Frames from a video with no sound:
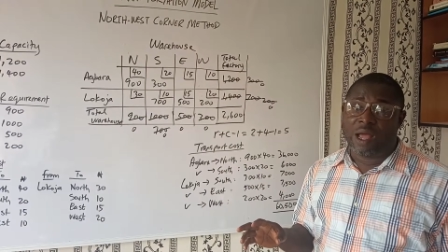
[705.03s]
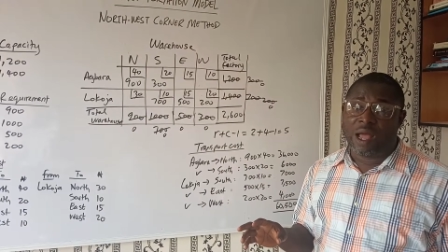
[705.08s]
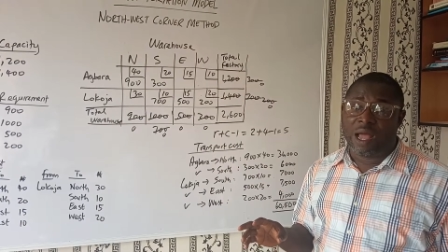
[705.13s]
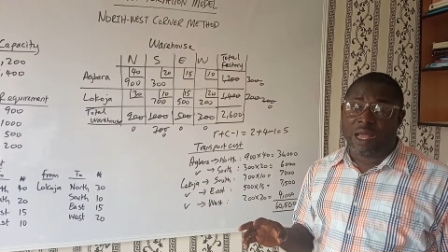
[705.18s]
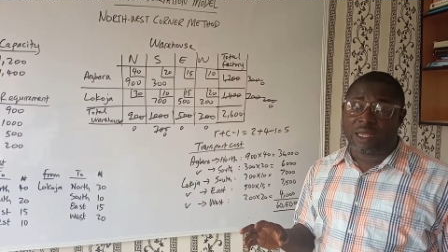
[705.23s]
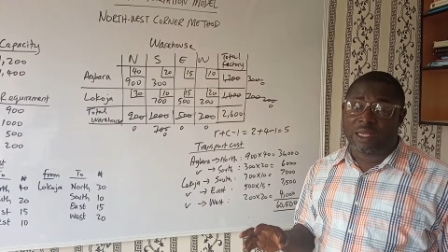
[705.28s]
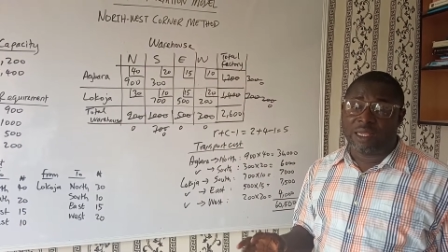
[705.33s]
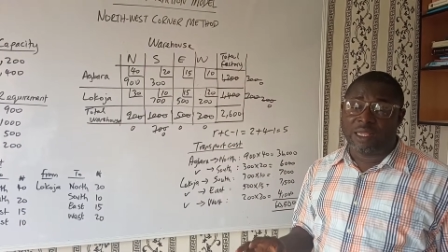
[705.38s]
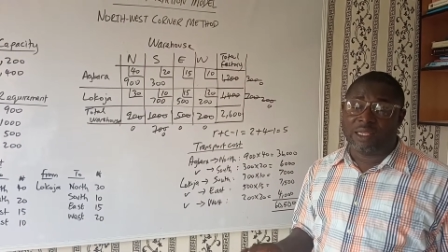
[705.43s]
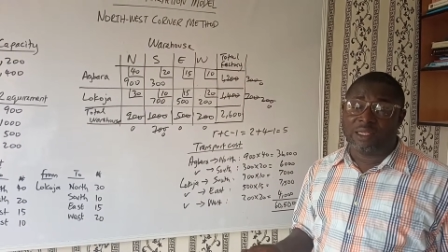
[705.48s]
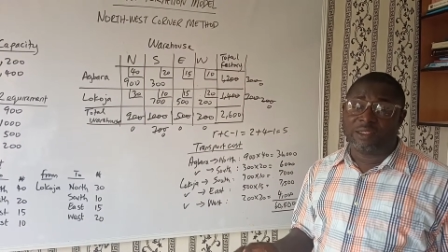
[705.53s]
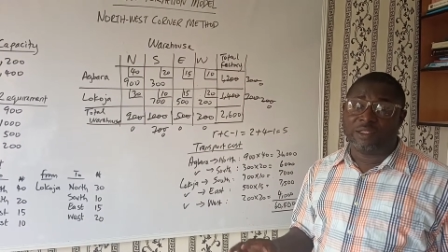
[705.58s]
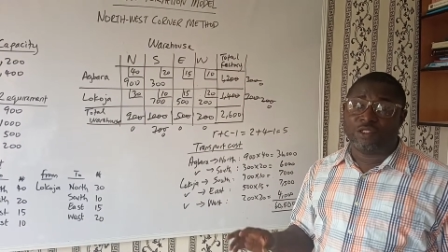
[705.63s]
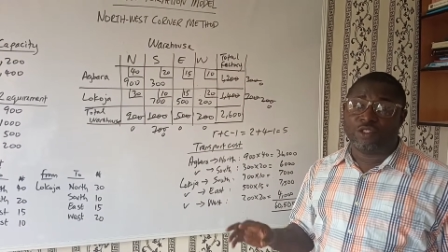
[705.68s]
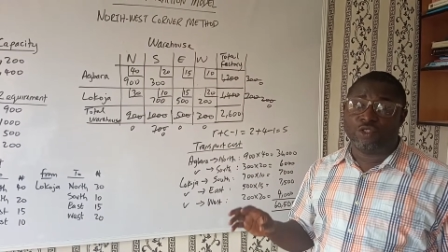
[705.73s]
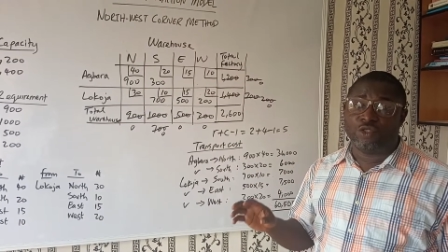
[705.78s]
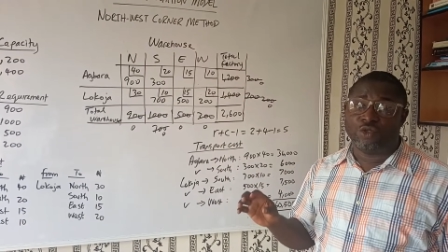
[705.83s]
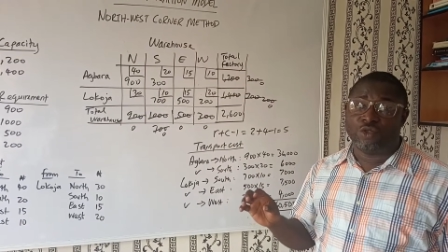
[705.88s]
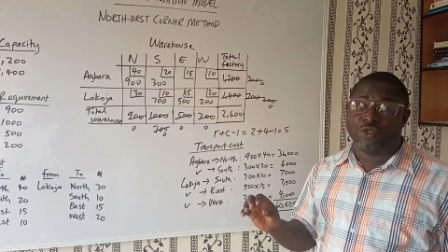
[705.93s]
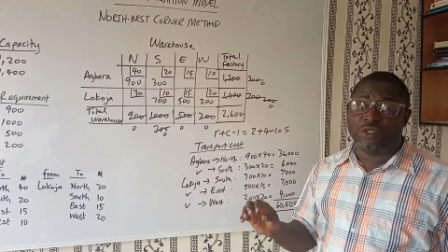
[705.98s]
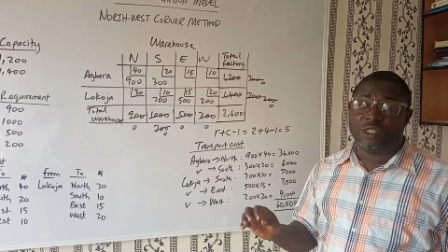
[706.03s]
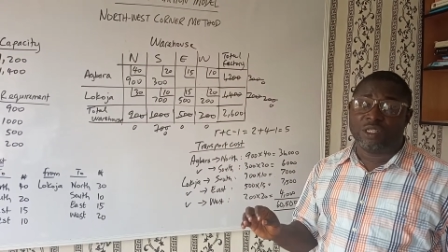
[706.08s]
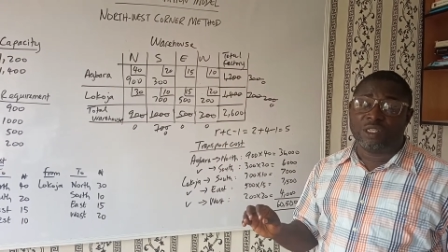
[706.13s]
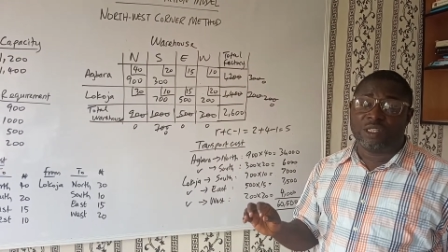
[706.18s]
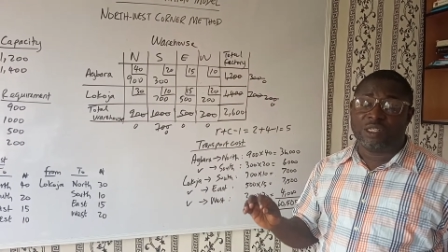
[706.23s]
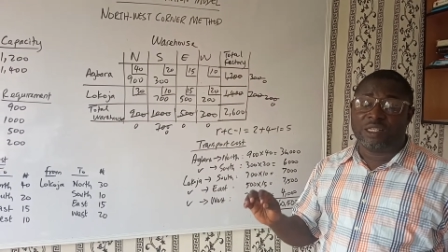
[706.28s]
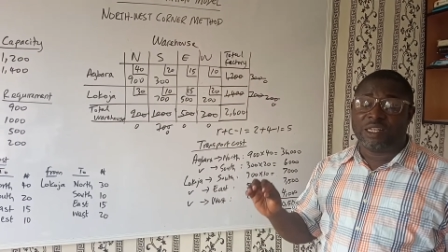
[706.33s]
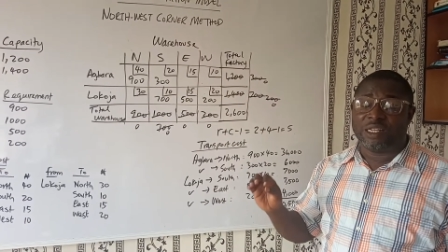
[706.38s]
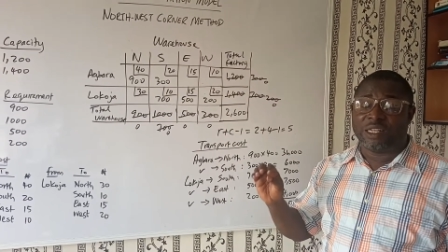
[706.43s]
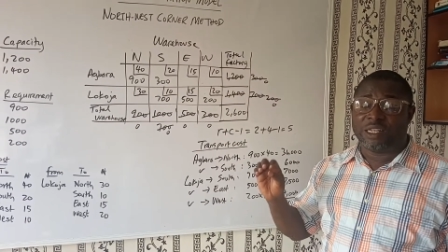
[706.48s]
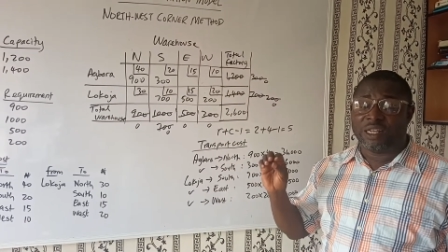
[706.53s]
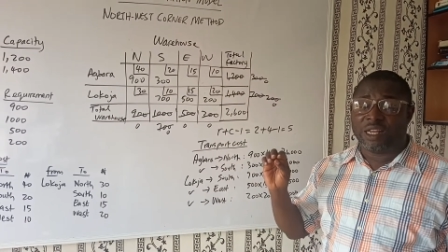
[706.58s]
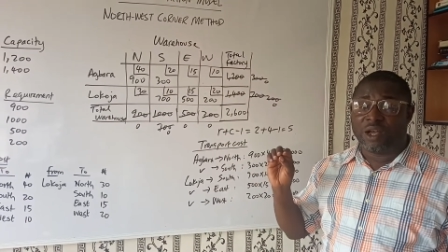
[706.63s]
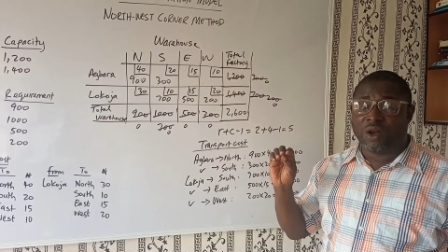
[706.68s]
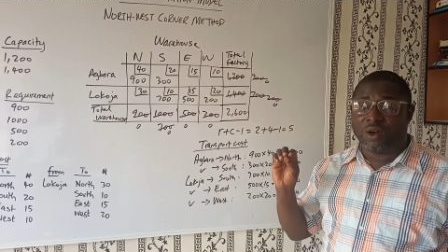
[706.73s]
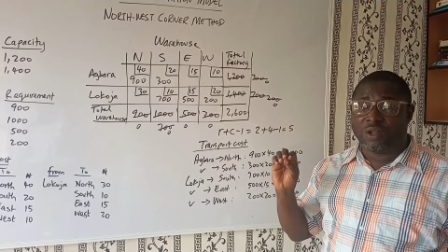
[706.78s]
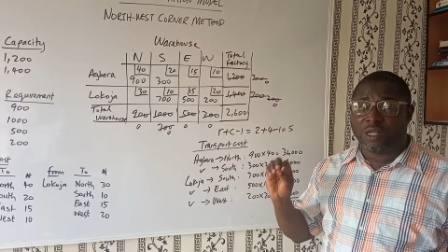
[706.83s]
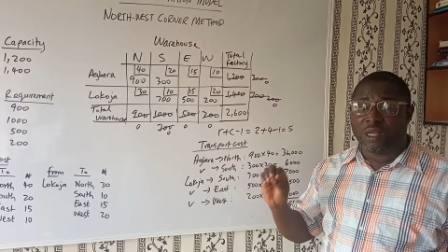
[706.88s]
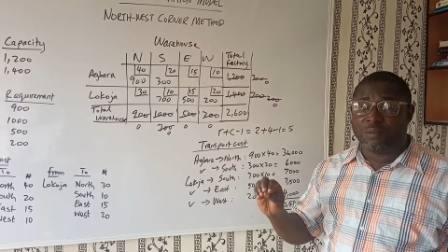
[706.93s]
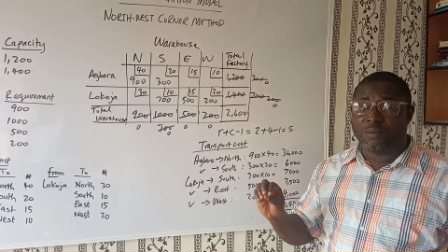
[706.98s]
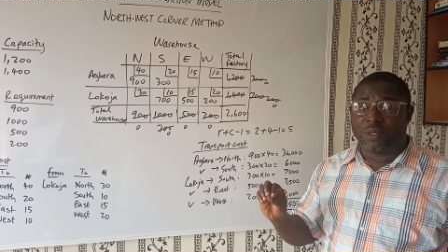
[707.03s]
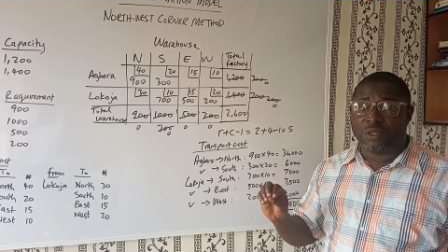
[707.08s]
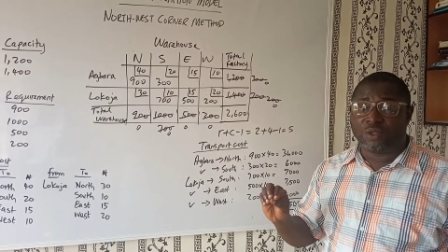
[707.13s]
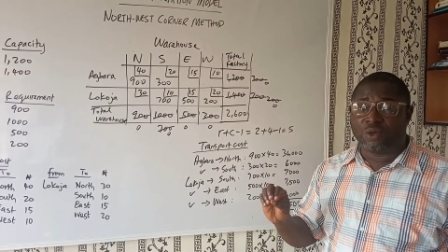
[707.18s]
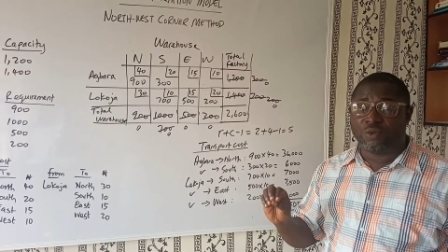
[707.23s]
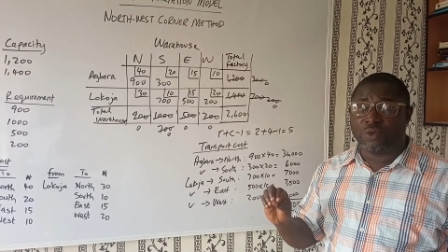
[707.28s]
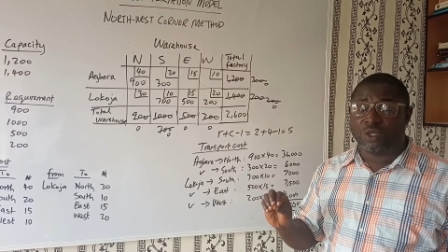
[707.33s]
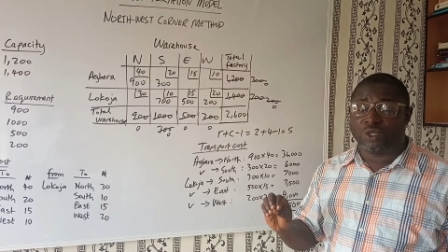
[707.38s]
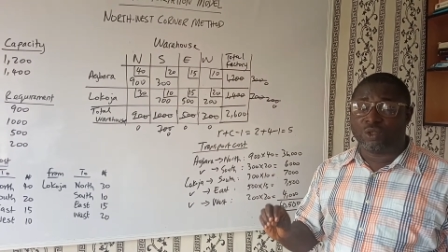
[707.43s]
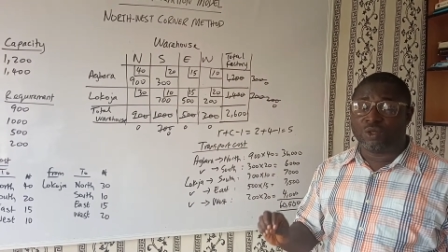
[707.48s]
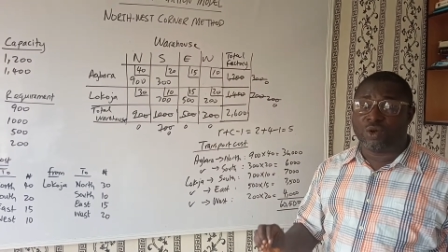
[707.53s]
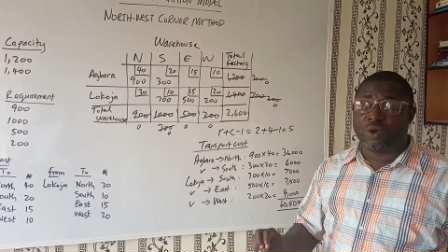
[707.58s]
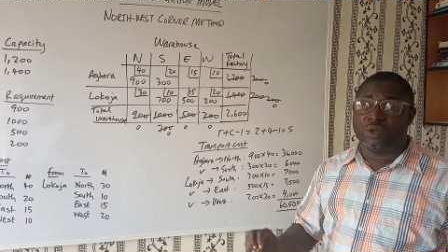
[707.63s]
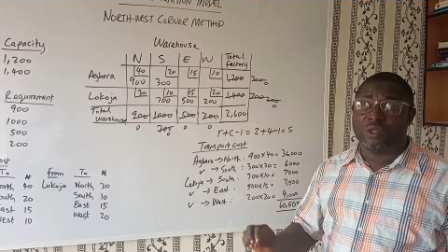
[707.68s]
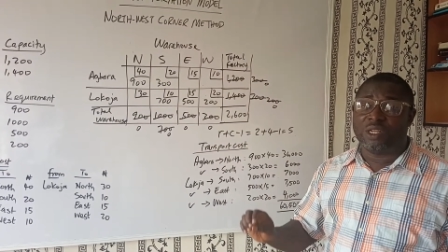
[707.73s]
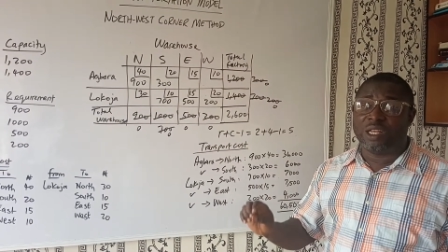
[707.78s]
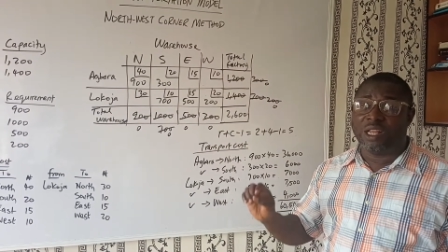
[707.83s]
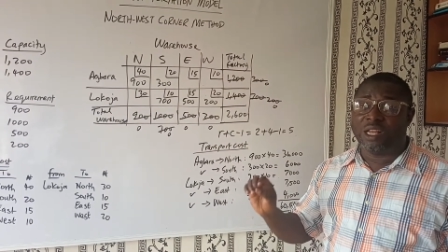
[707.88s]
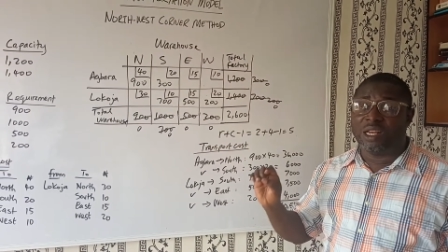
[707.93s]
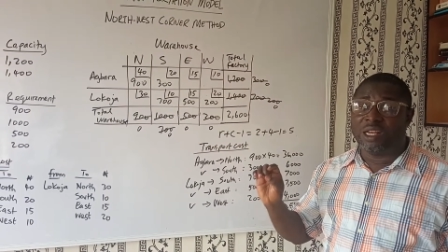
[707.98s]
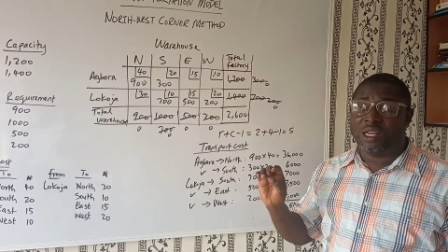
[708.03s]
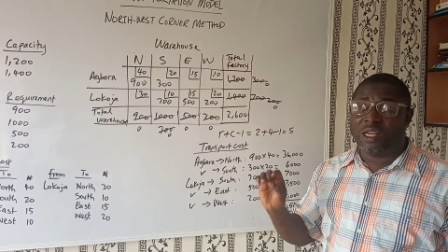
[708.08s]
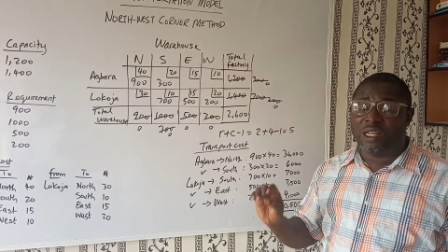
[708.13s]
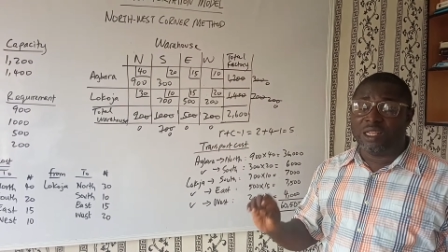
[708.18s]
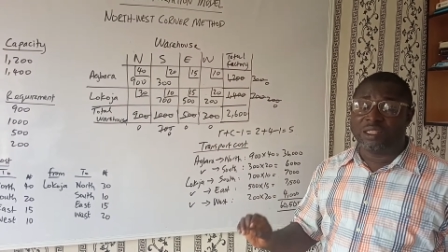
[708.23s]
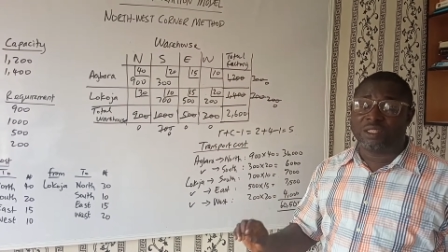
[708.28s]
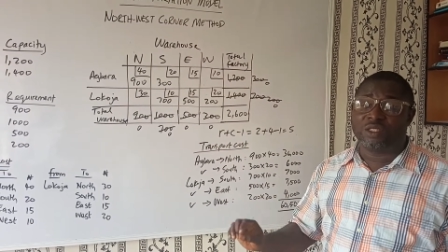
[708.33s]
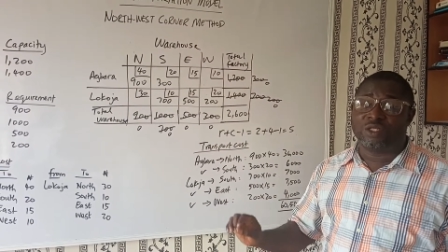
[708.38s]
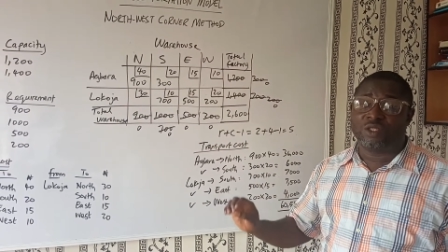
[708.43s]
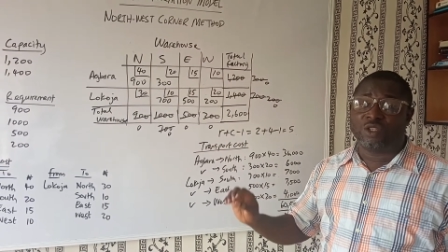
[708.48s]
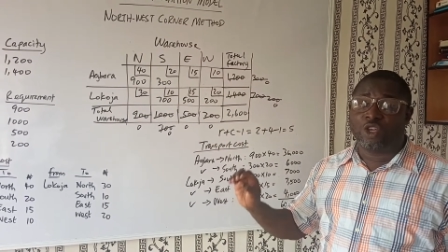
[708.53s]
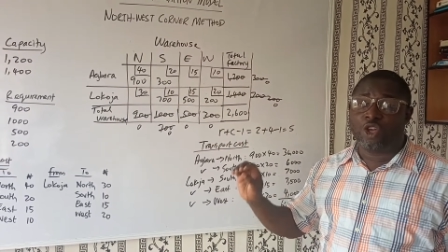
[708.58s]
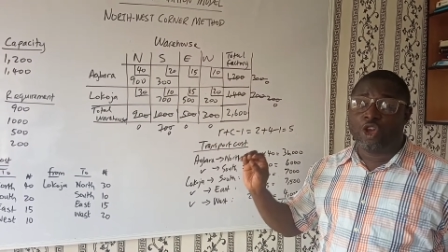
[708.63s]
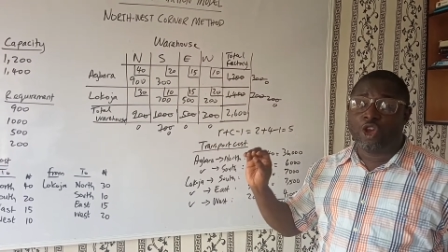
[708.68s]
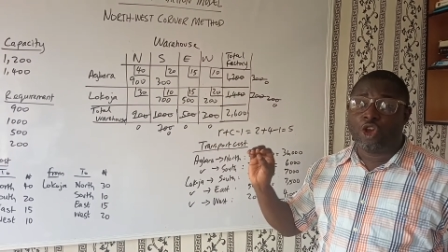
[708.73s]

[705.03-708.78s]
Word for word: against using the other method which is called the least